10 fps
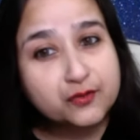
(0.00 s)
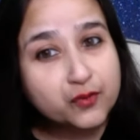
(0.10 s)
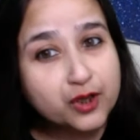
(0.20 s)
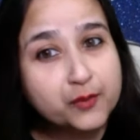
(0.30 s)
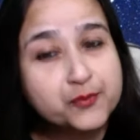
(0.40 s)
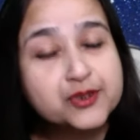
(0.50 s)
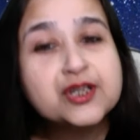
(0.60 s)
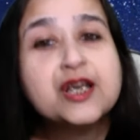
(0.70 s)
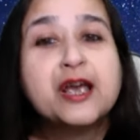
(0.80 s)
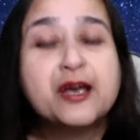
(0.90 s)
verbs,
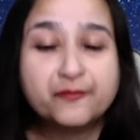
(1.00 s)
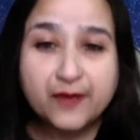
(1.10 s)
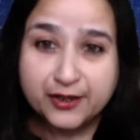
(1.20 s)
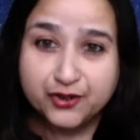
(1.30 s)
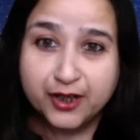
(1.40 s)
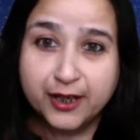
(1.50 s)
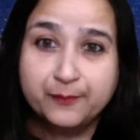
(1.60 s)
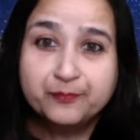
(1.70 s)
FIJ,